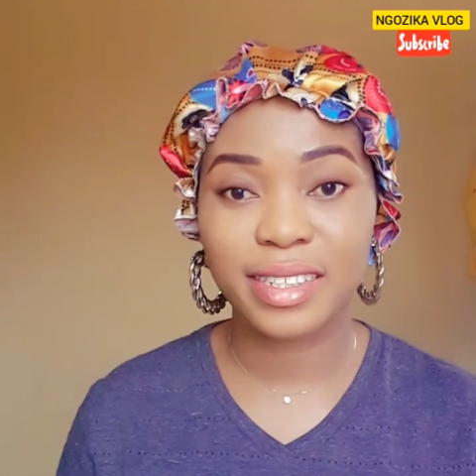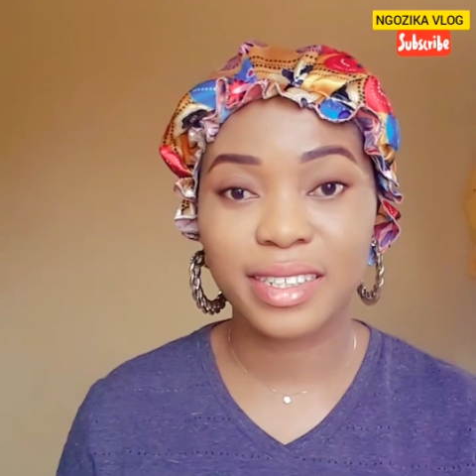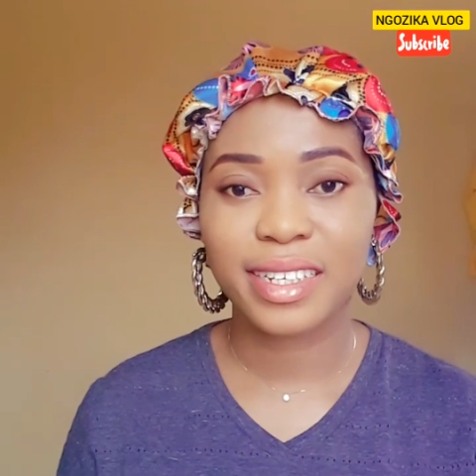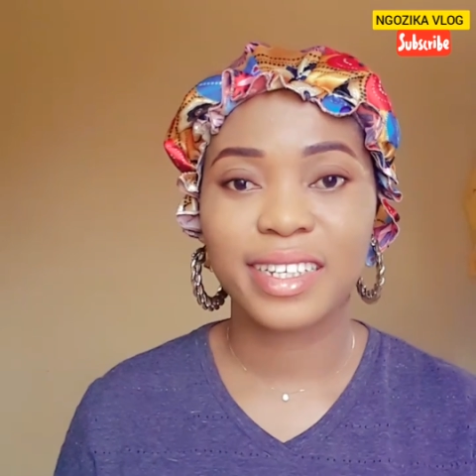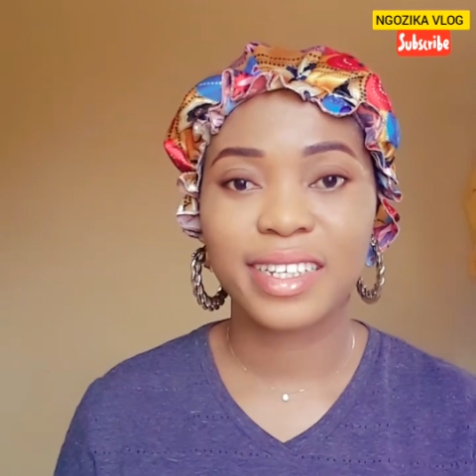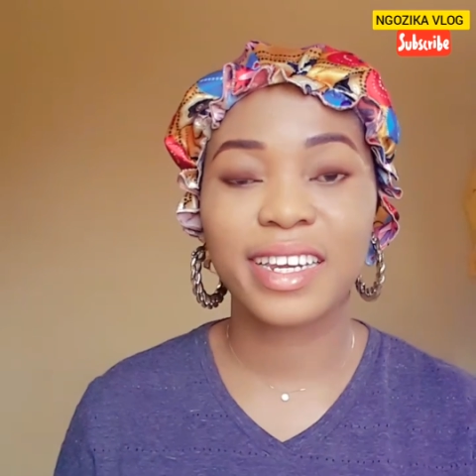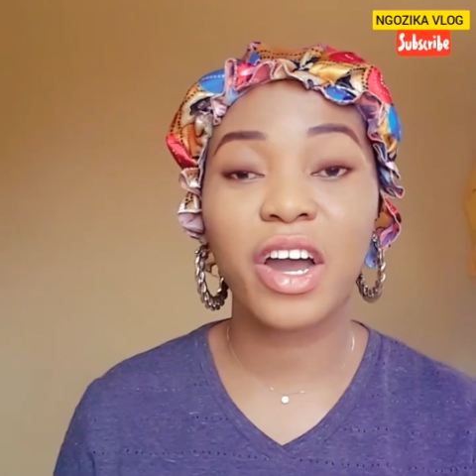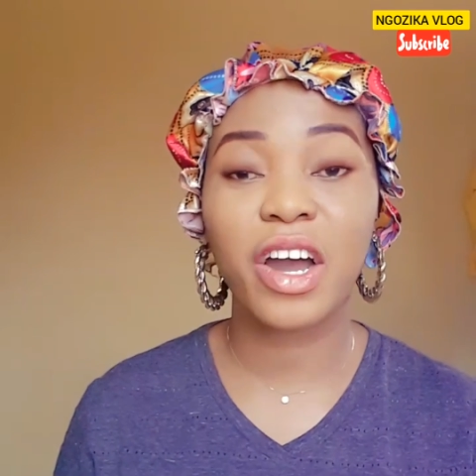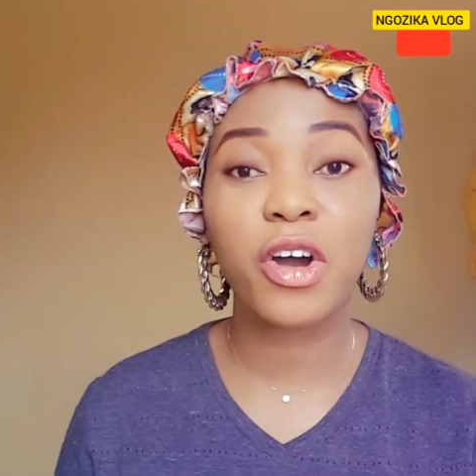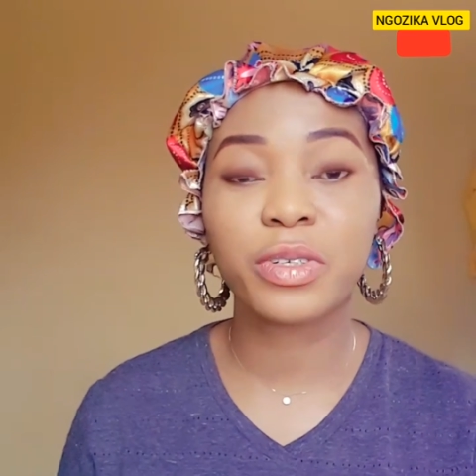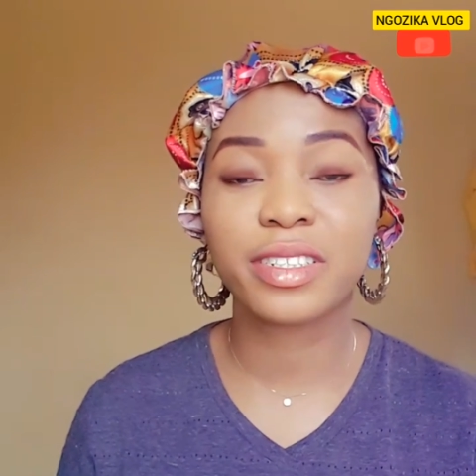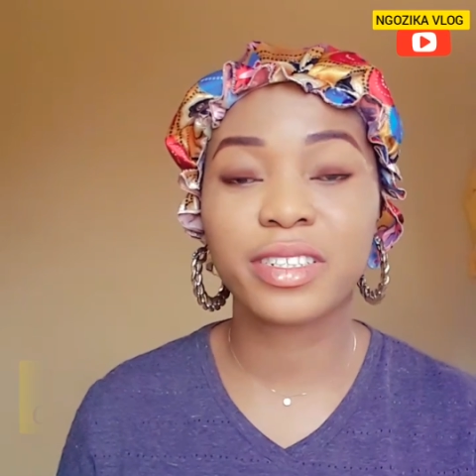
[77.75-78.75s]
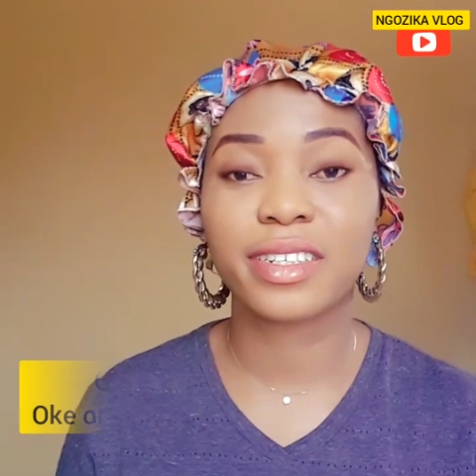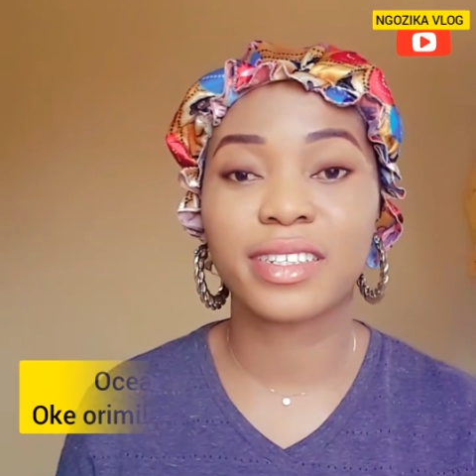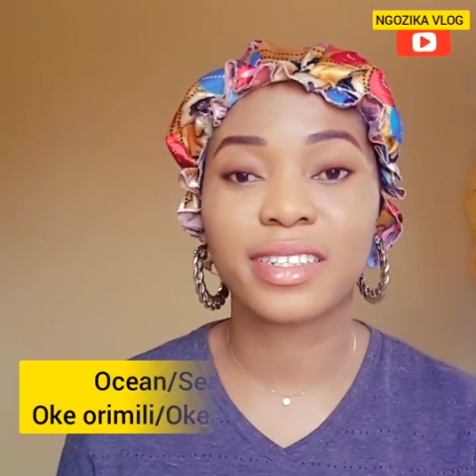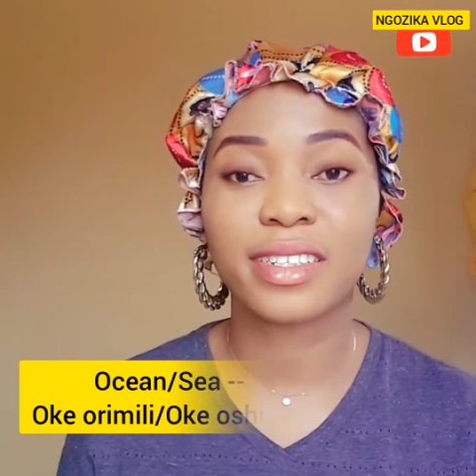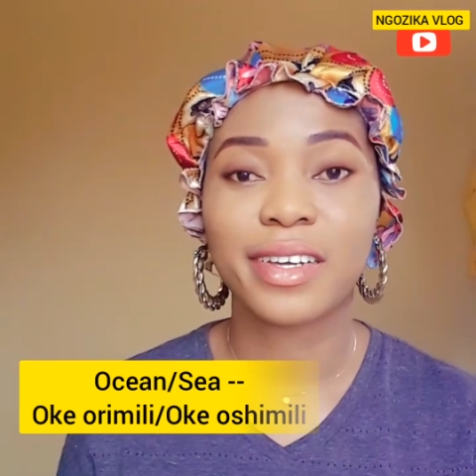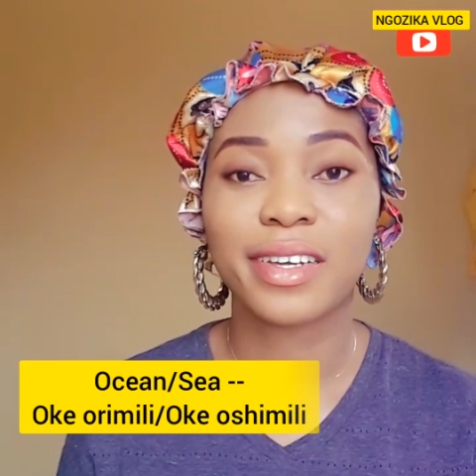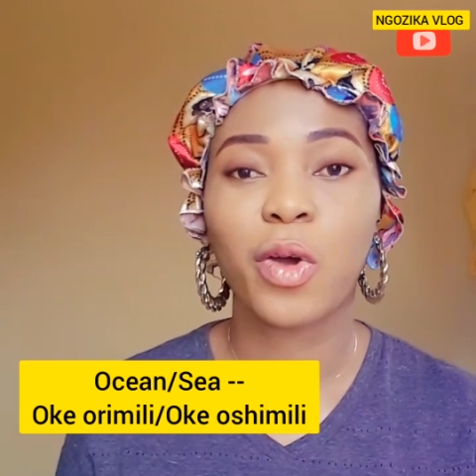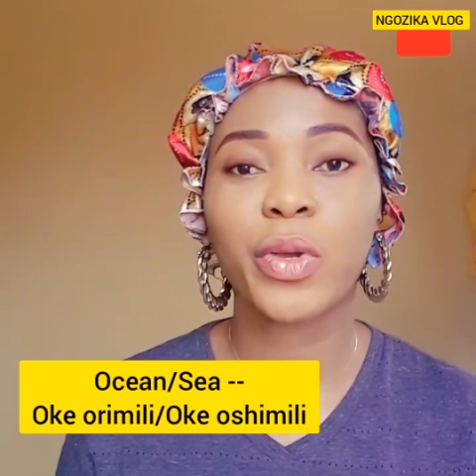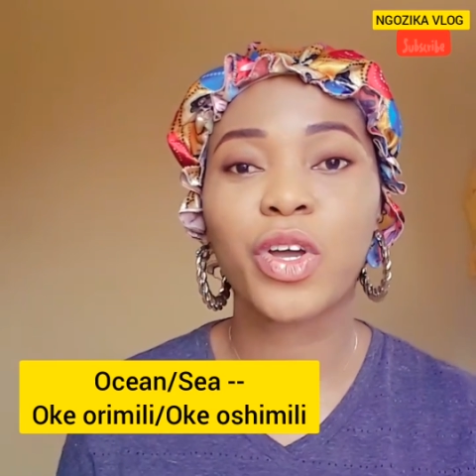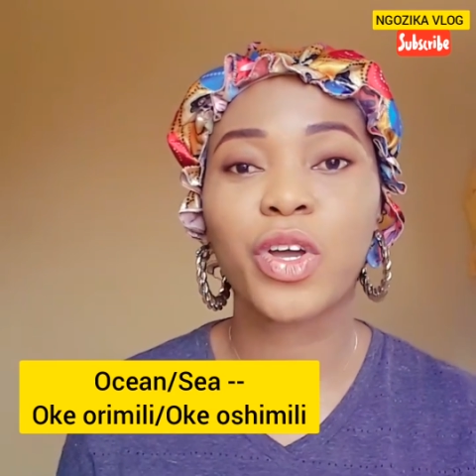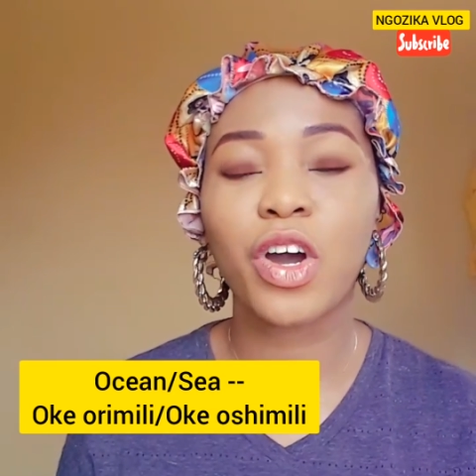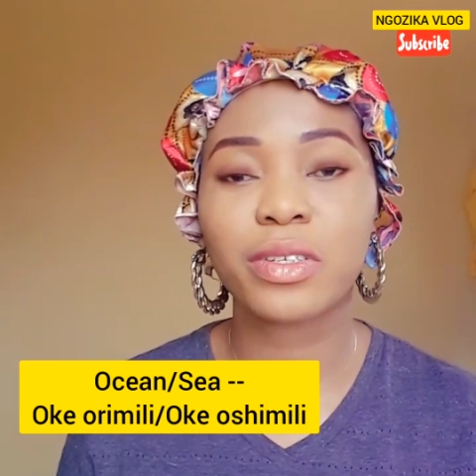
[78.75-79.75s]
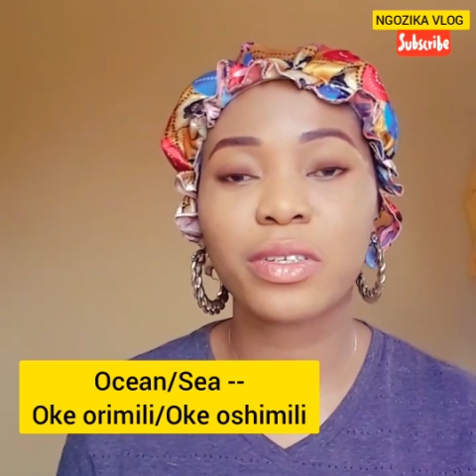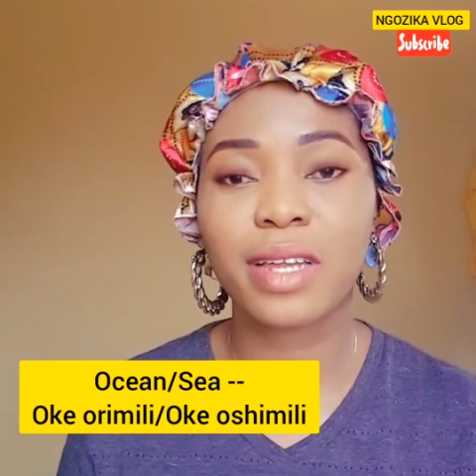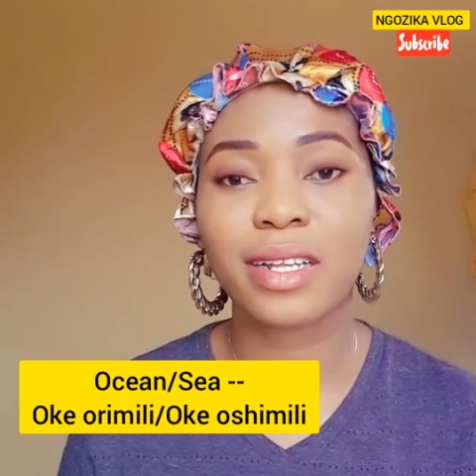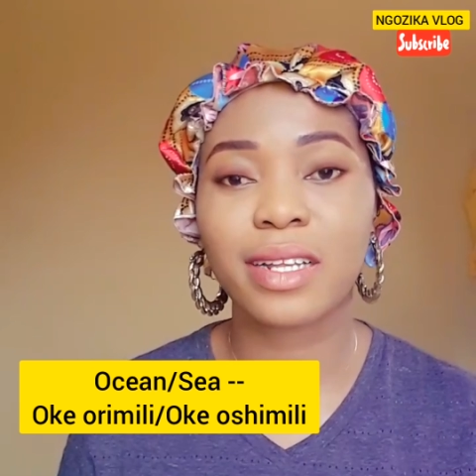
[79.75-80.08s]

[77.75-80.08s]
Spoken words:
The ocean. We call that